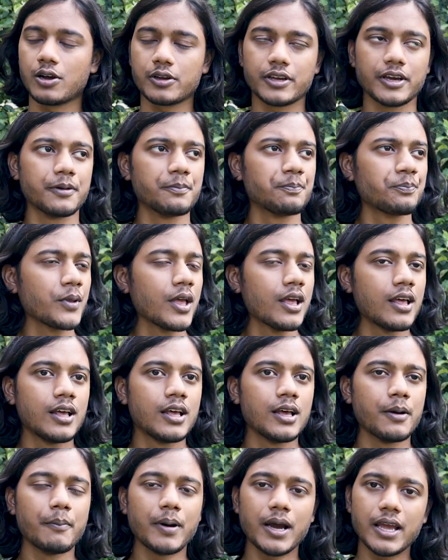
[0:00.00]
Okay,
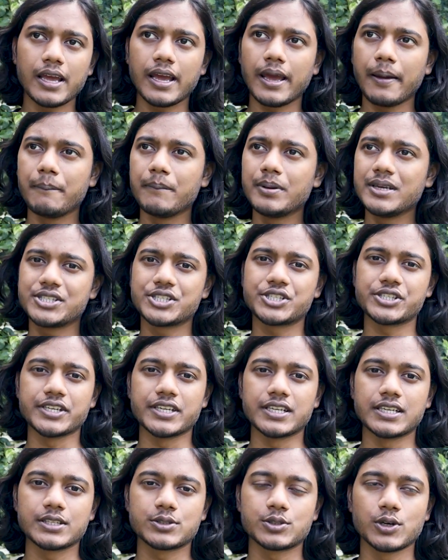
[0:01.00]
my
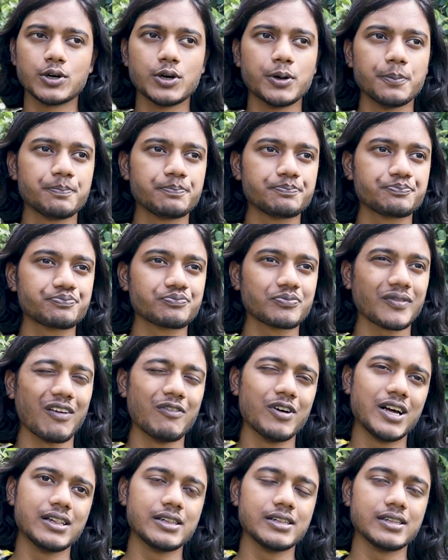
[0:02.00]
ambition. So
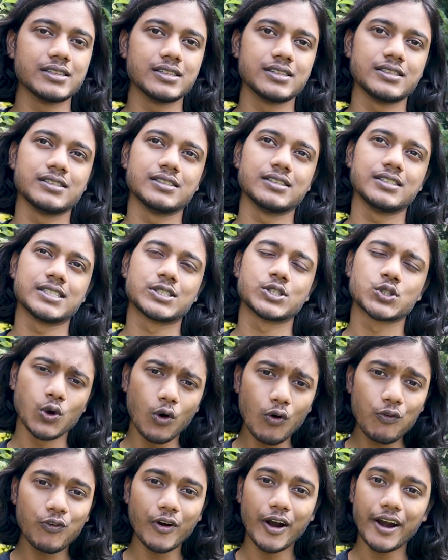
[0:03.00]

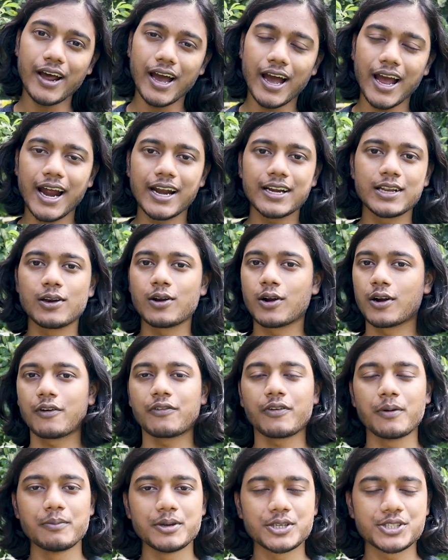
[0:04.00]
far I had a lot
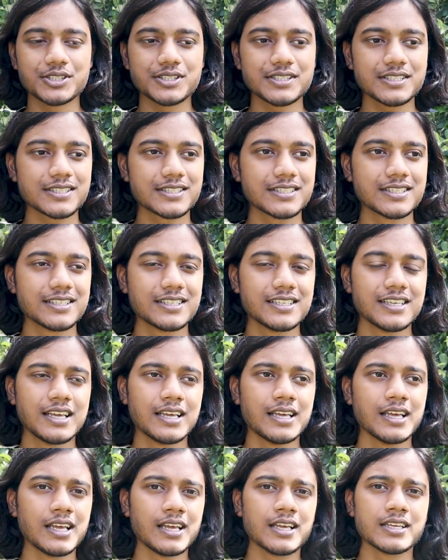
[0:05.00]
of ambitions.
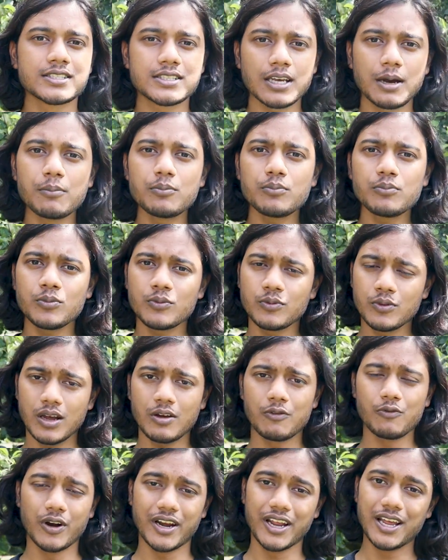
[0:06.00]
Some
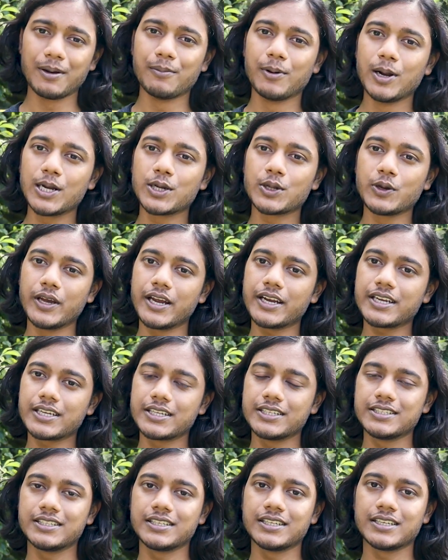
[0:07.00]
were able to hit
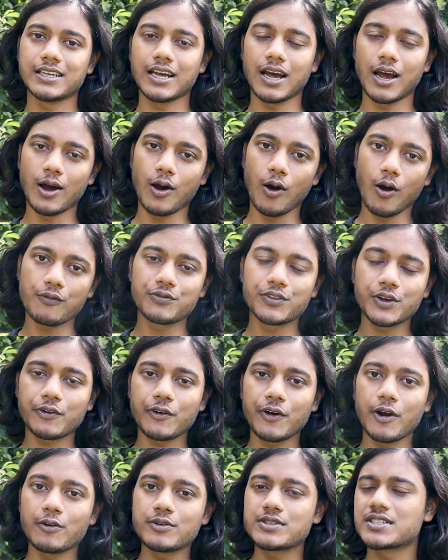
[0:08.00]
off the
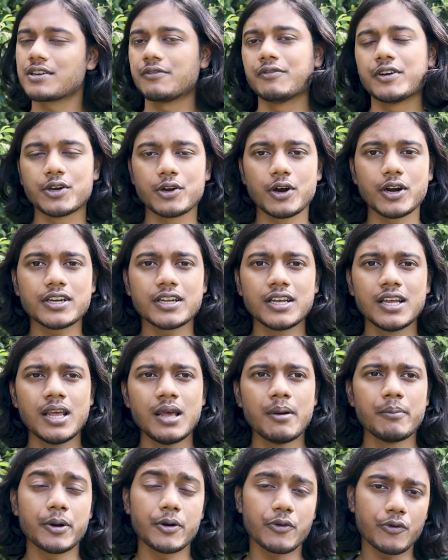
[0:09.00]
ground, some were not.
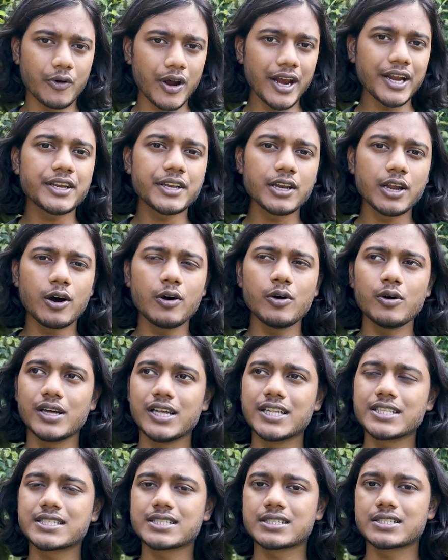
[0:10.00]
But right now
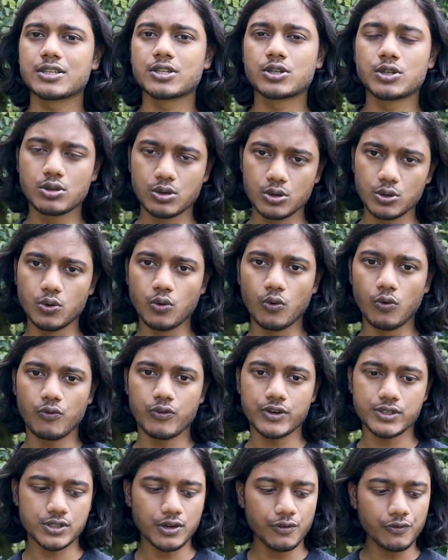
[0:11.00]
it's two.
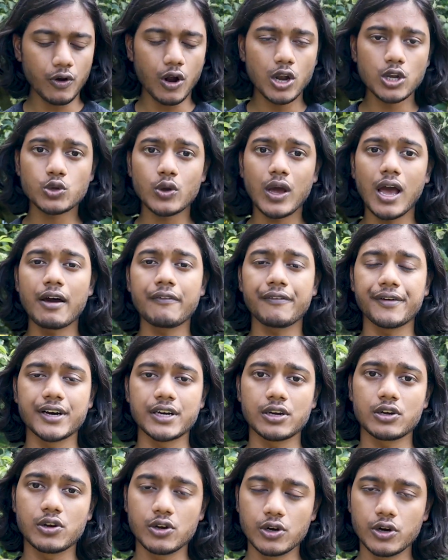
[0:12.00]
First of all, to have
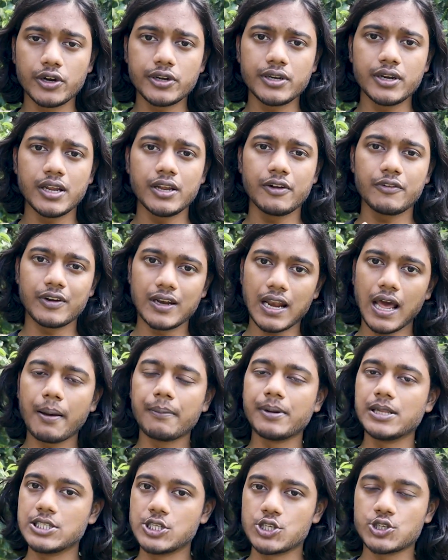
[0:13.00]
a good,
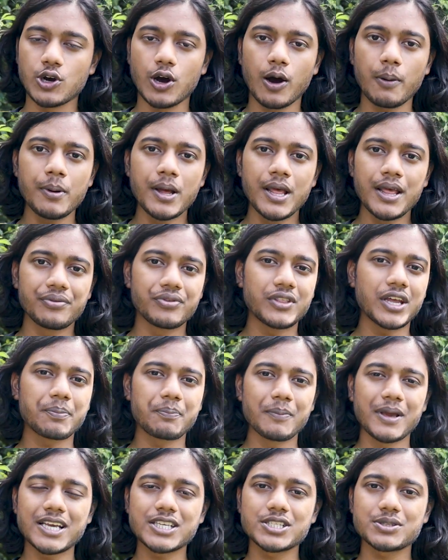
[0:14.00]
reliable job that
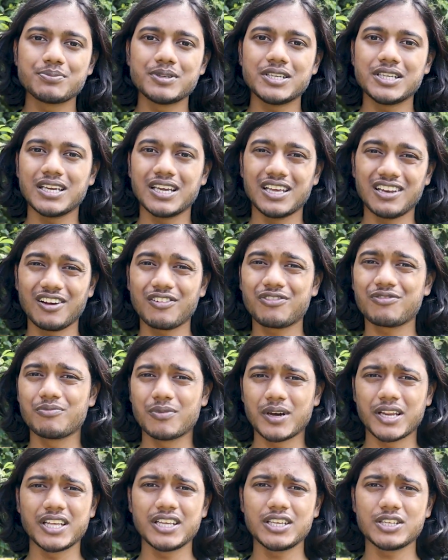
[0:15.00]
makes me enough
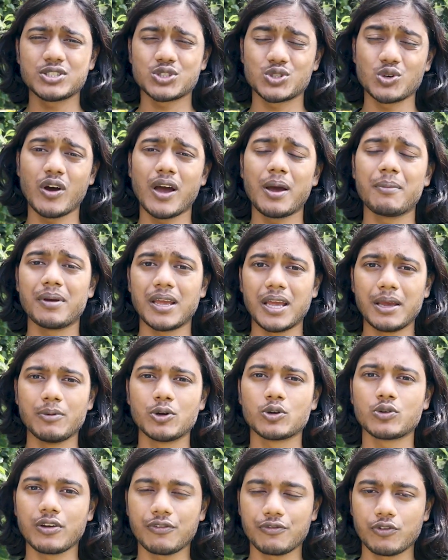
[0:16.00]
money so I'm
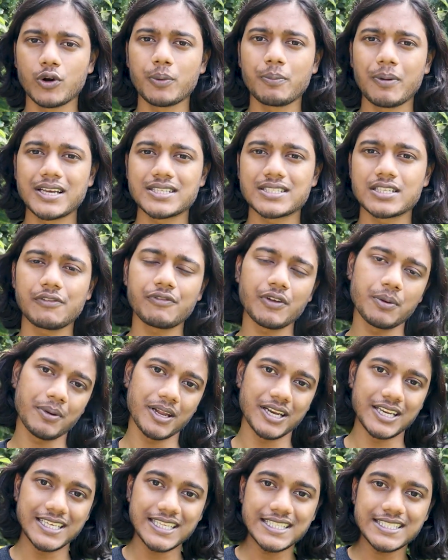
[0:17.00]
able to afford myself and my
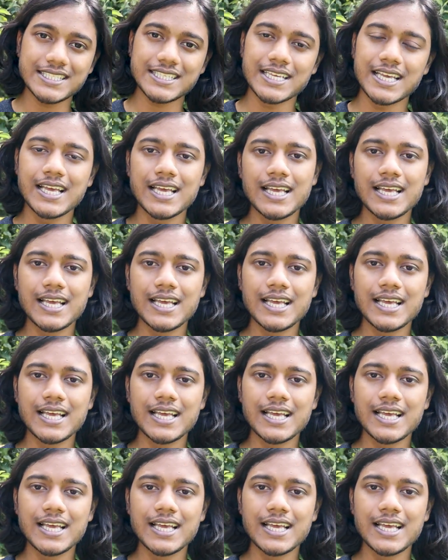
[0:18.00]
needs.